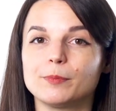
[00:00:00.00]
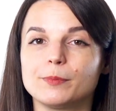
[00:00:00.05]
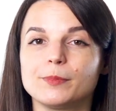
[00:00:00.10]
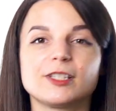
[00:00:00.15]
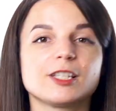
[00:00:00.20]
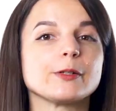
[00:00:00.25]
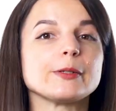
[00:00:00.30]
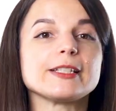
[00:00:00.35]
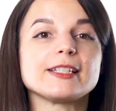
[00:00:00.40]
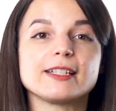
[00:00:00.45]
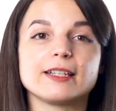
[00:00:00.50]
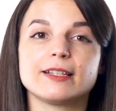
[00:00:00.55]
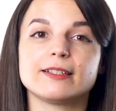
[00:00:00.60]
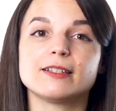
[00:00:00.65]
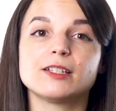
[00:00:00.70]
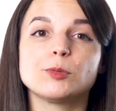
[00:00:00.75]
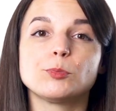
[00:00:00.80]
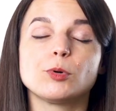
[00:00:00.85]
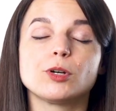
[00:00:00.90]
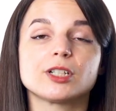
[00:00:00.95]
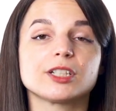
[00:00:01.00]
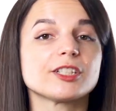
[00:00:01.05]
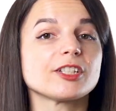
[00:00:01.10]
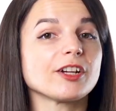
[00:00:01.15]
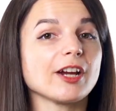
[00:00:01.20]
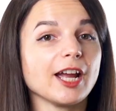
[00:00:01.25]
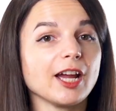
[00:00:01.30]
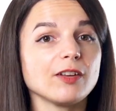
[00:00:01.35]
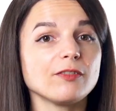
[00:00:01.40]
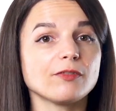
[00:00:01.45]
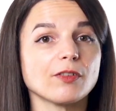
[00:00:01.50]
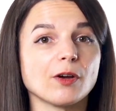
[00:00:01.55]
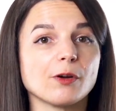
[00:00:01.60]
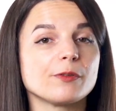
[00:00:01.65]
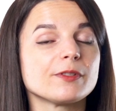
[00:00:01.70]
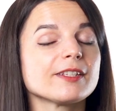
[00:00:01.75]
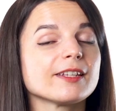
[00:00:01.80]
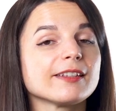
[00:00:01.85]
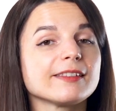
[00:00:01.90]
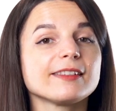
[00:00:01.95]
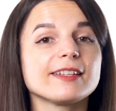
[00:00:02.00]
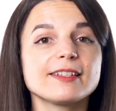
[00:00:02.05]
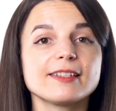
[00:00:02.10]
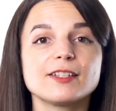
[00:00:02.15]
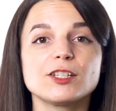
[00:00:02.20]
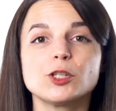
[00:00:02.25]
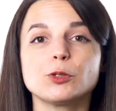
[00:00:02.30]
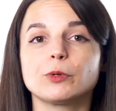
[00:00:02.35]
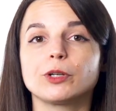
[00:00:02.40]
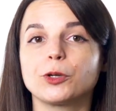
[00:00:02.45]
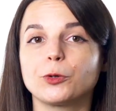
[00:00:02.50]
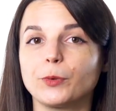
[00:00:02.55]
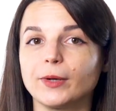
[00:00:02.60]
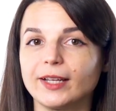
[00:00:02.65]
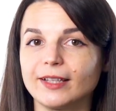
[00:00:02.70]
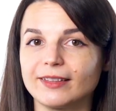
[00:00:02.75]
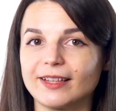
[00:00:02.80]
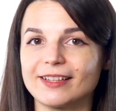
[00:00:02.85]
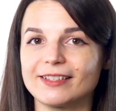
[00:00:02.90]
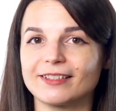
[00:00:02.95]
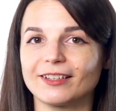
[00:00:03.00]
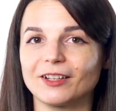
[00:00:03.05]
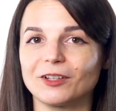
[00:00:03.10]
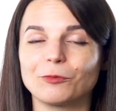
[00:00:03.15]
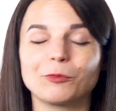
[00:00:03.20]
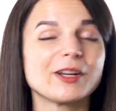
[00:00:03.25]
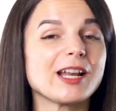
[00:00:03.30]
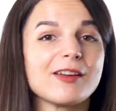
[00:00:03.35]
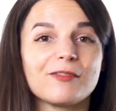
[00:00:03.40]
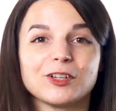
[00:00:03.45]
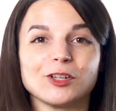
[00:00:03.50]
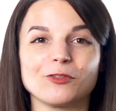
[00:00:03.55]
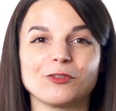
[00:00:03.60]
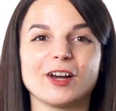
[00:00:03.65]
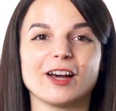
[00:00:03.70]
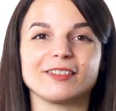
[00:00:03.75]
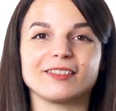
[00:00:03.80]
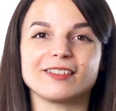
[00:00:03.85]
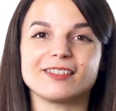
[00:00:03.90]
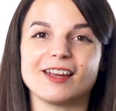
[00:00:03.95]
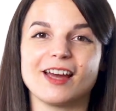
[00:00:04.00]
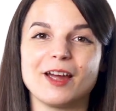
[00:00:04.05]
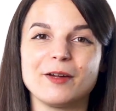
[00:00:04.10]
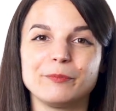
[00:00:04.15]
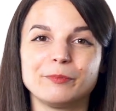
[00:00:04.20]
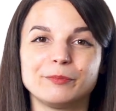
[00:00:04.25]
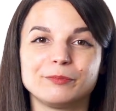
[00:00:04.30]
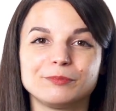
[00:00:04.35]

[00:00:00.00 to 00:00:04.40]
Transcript: so it's easy to put on your headphones and listen to a quick lesson whenever you've got the time.